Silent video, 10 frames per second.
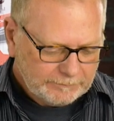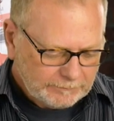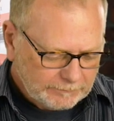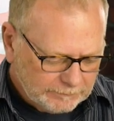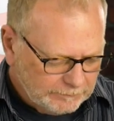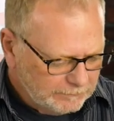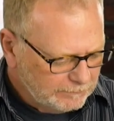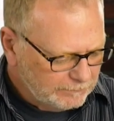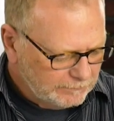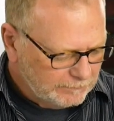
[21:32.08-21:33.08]

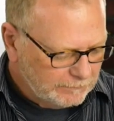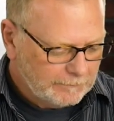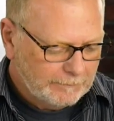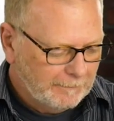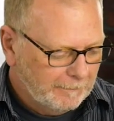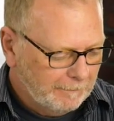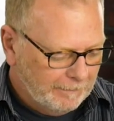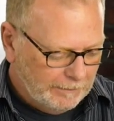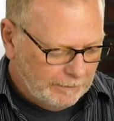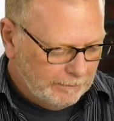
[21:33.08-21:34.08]

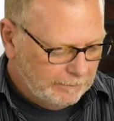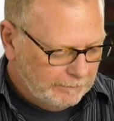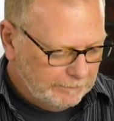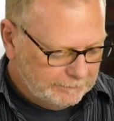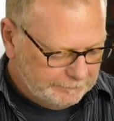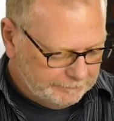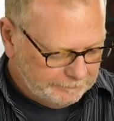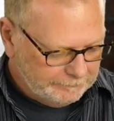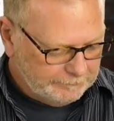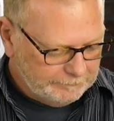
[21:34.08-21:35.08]

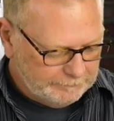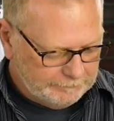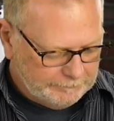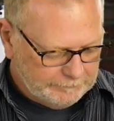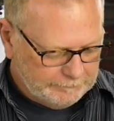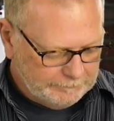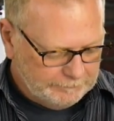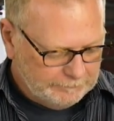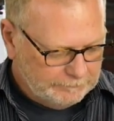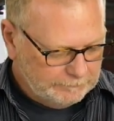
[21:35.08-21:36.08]

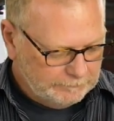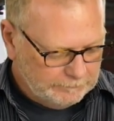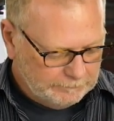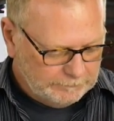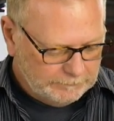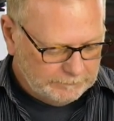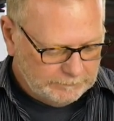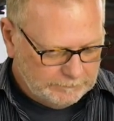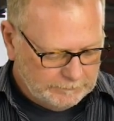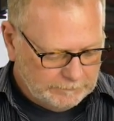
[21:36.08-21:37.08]
No words are spoken by the person on screen.